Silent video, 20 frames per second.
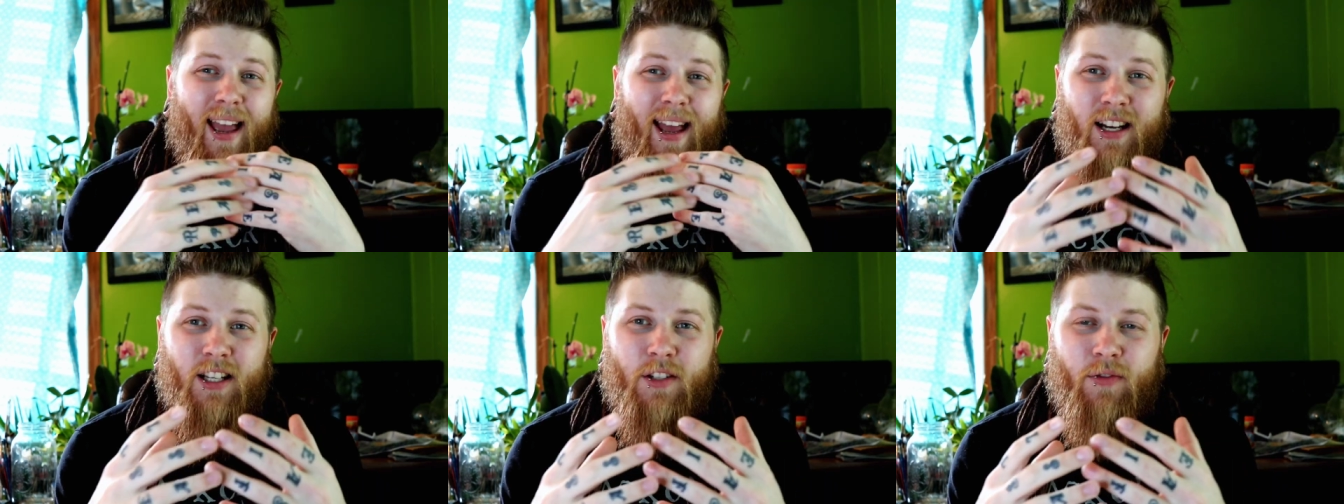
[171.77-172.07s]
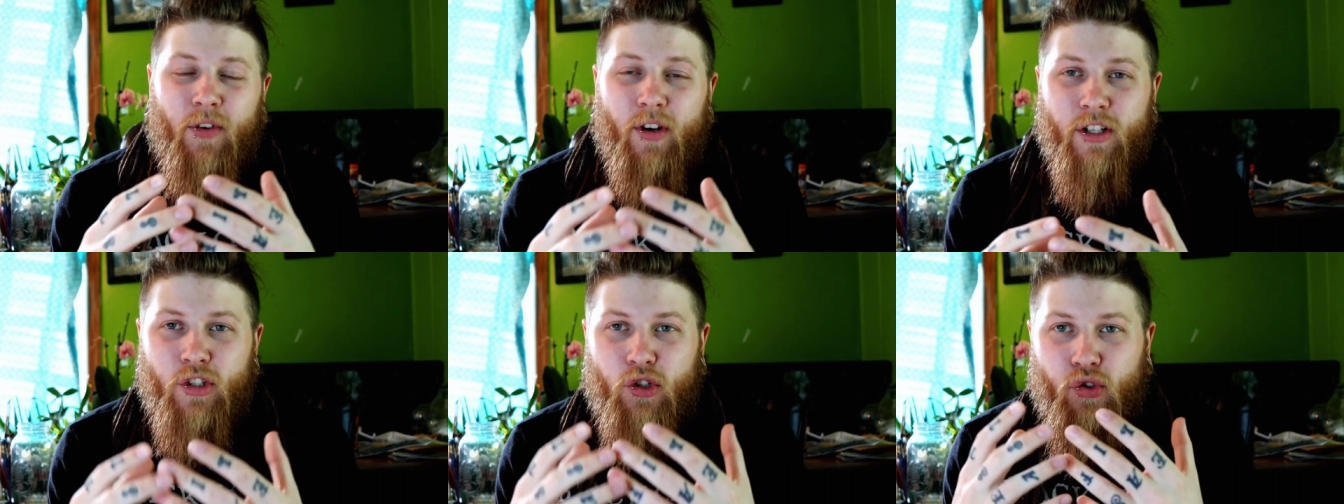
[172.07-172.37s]
And as
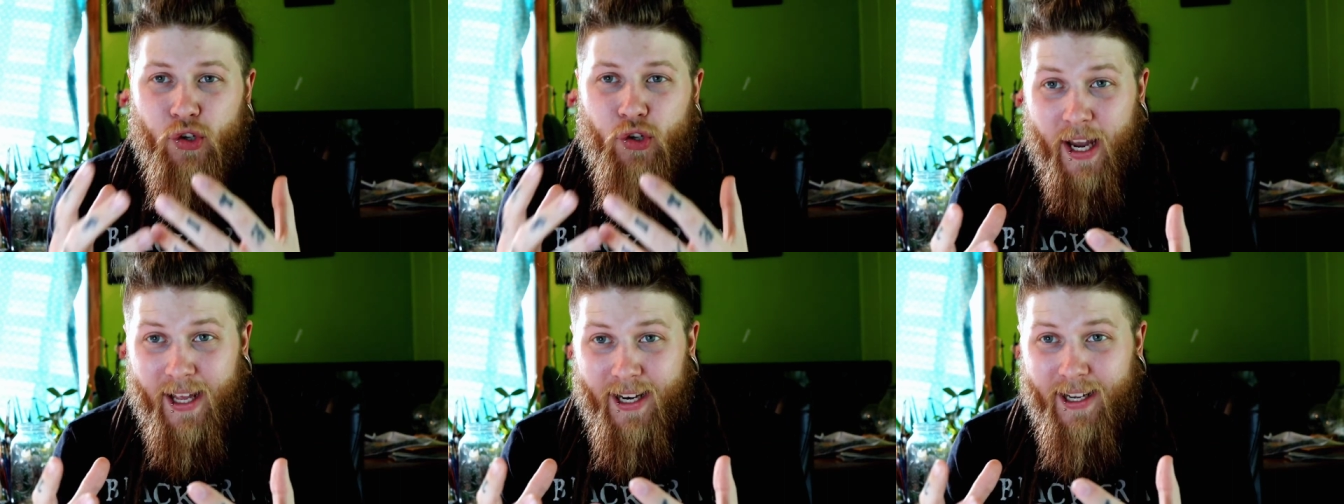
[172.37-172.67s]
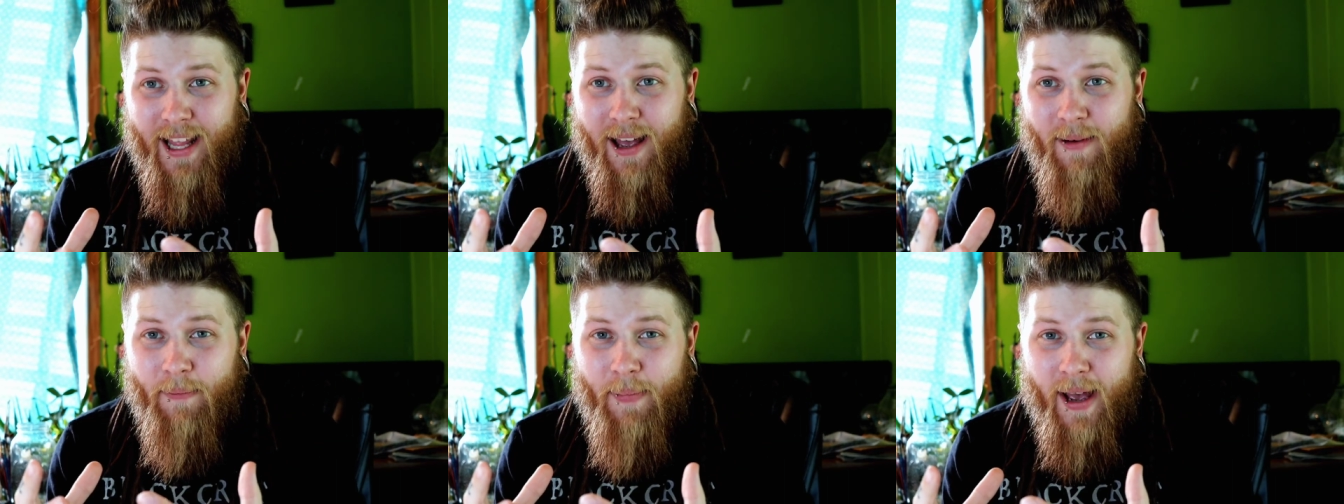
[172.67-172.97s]
far as
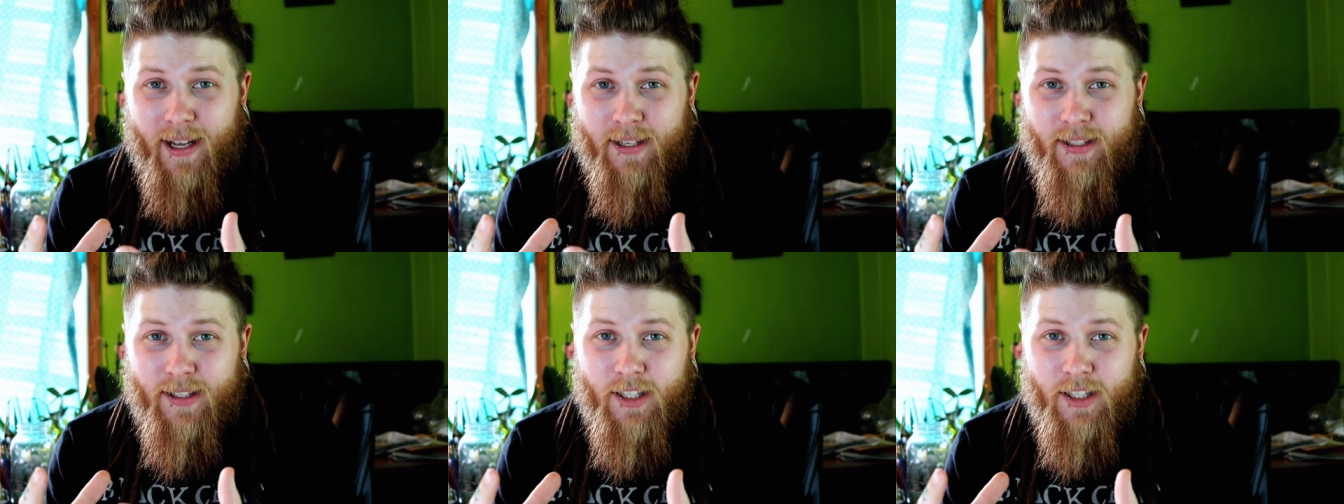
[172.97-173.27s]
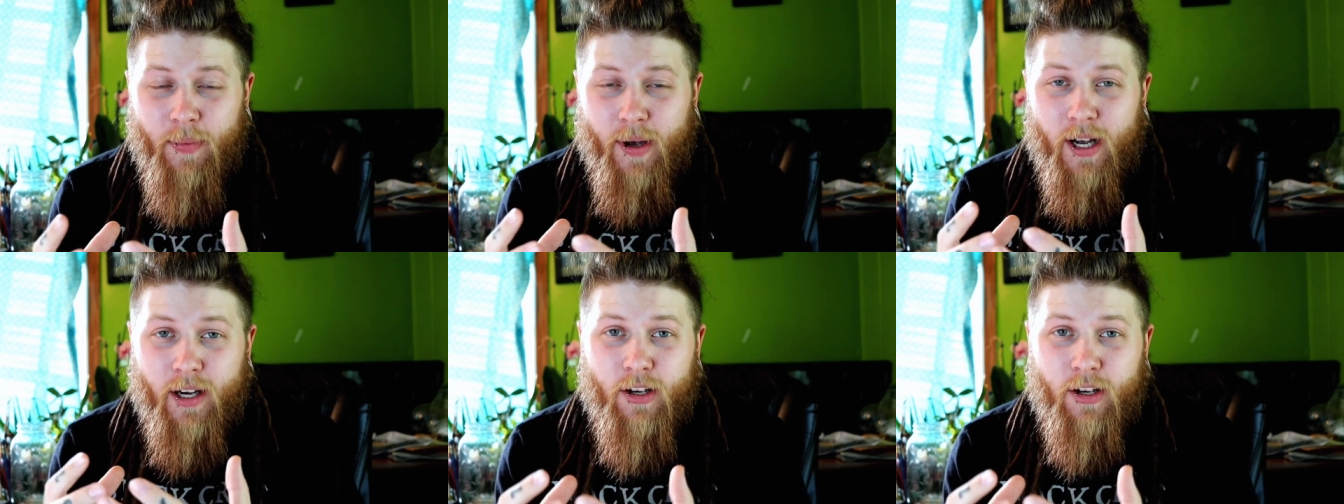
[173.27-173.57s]
creating that basking
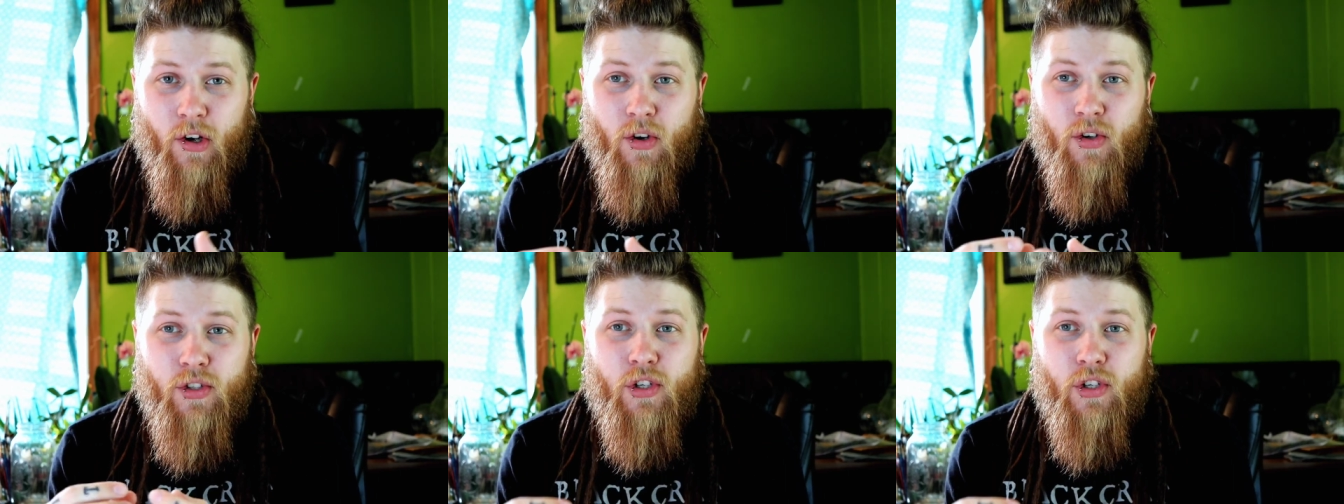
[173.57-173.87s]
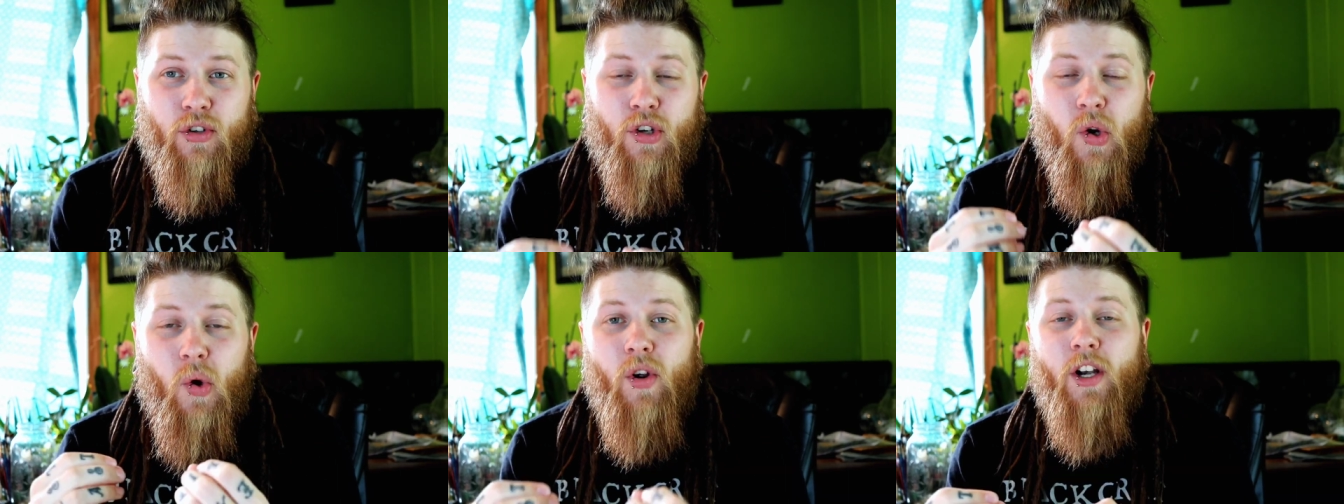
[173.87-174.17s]
spot
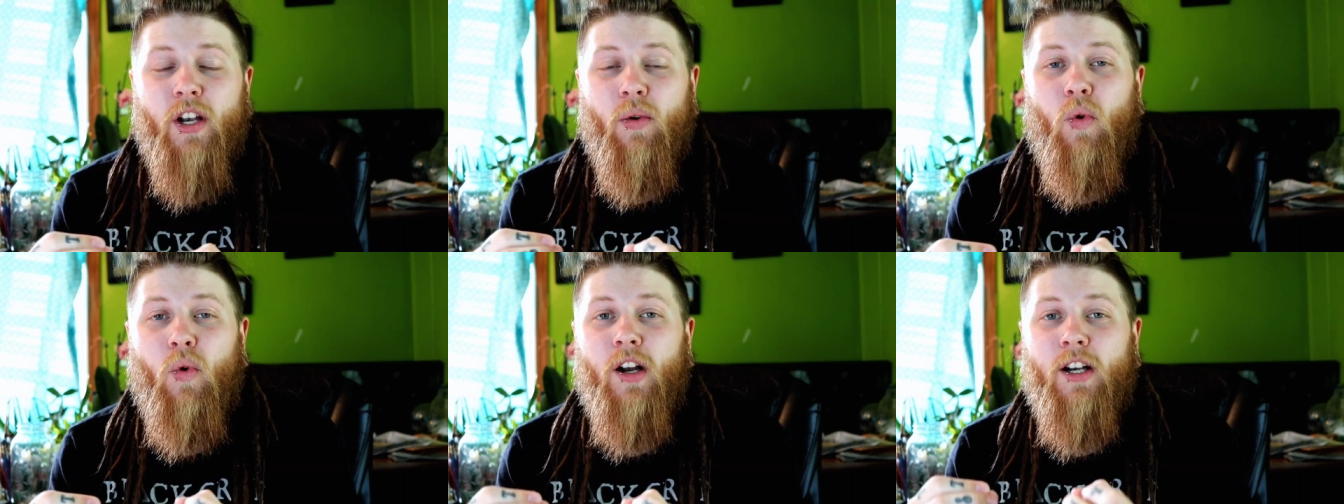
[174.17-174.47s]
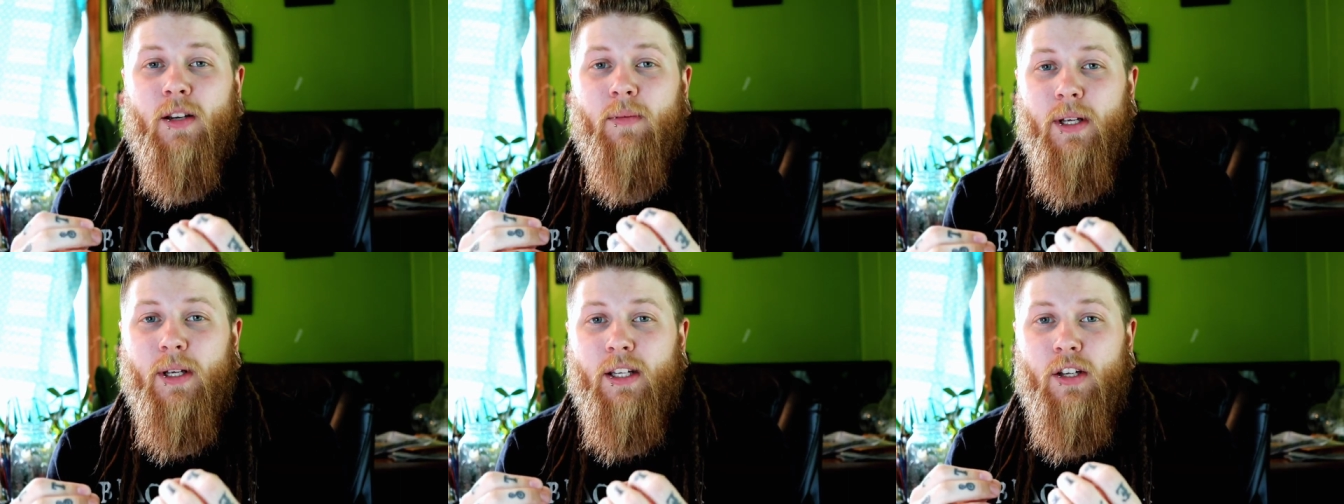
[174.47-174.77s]
goes, you're going to
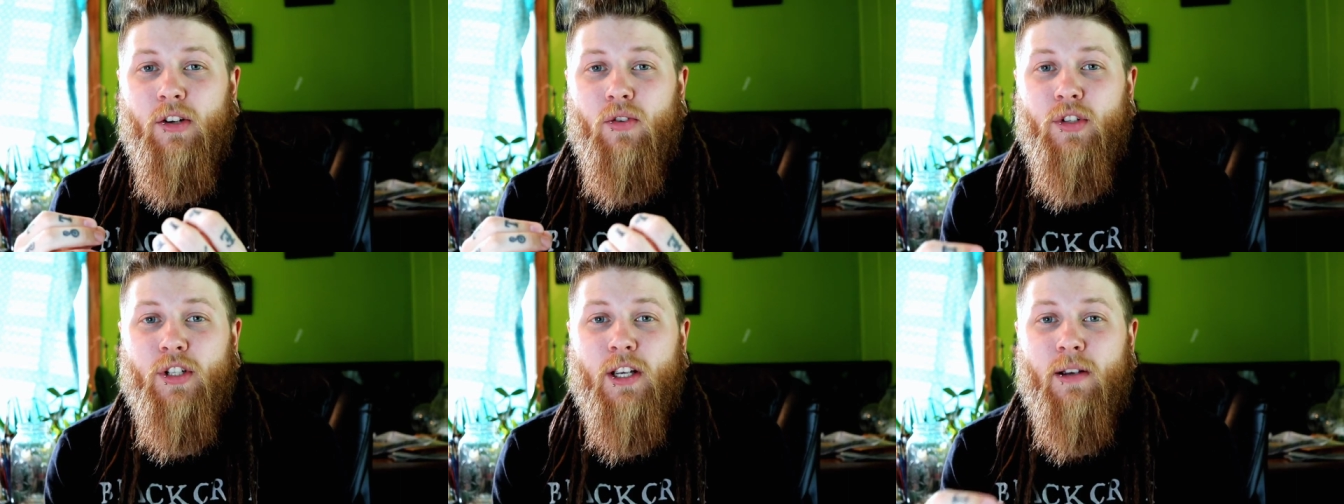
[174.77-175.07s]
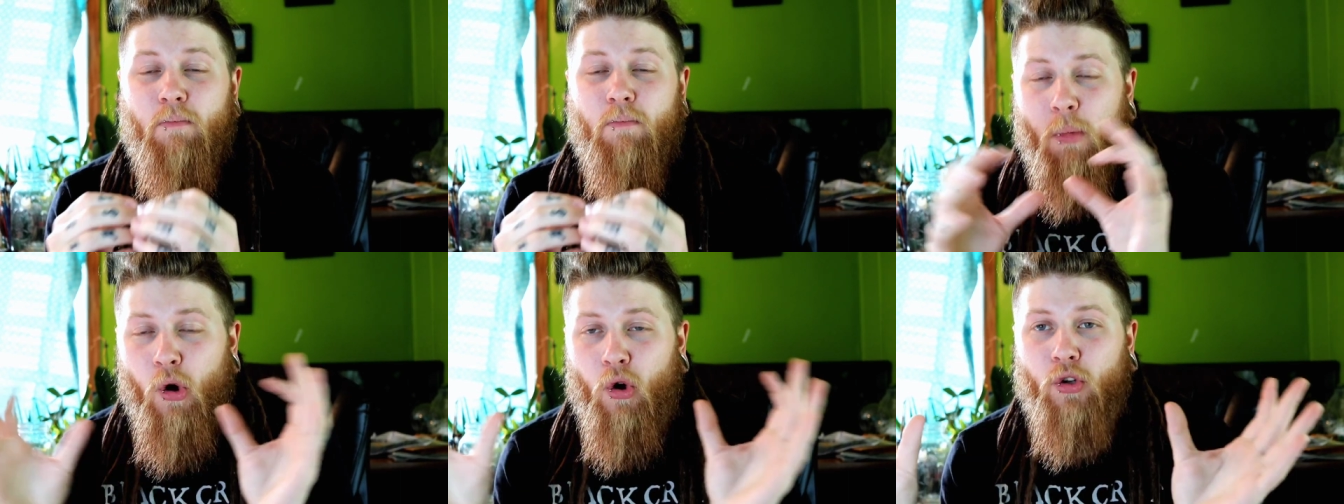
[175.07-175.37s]
want to be
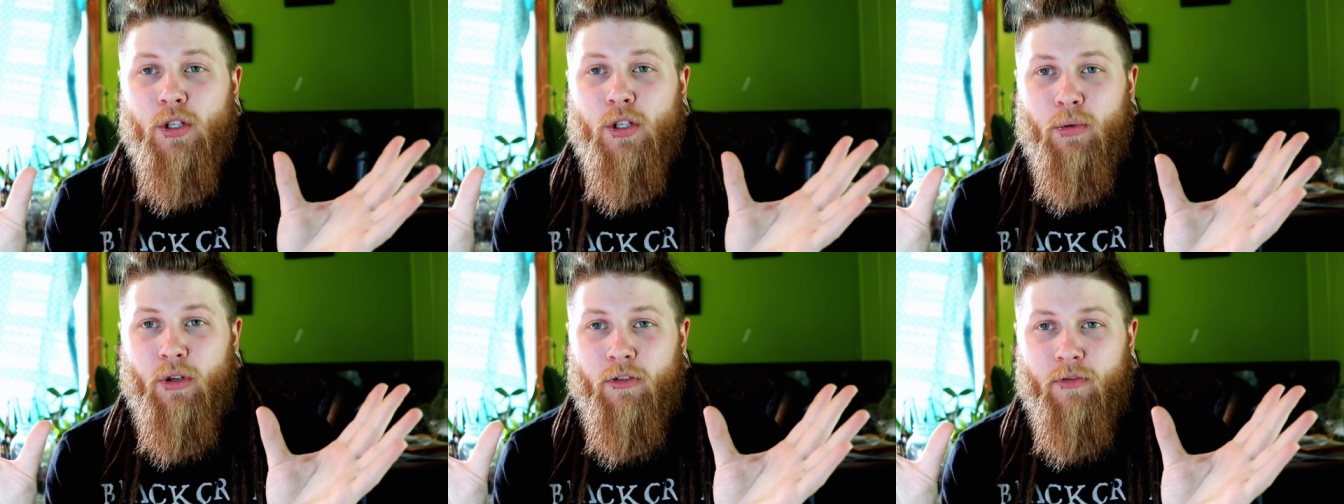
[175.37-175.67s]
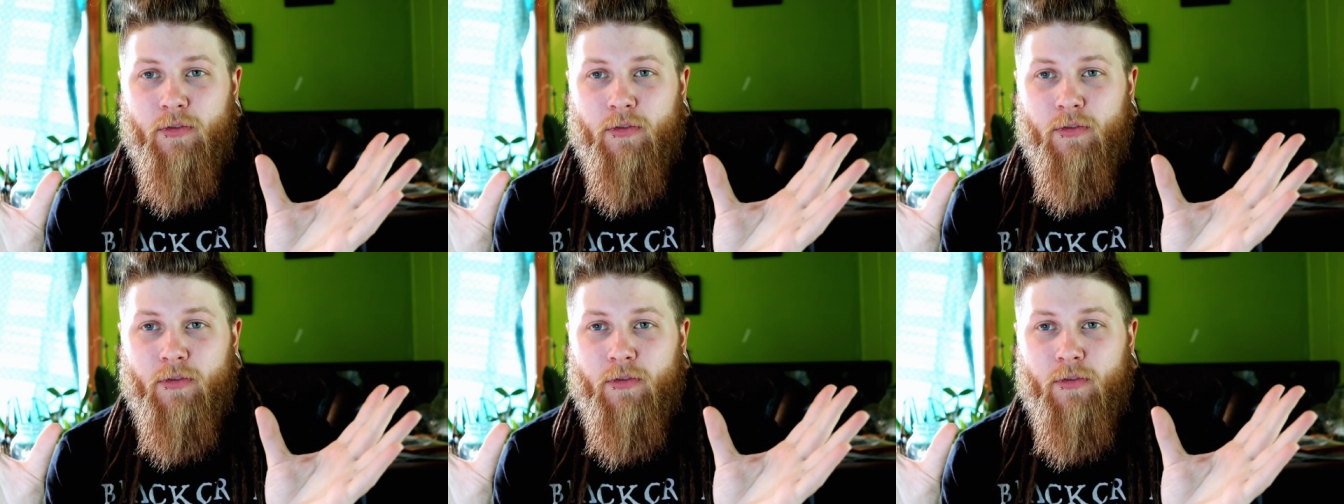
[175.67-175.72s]
using multiple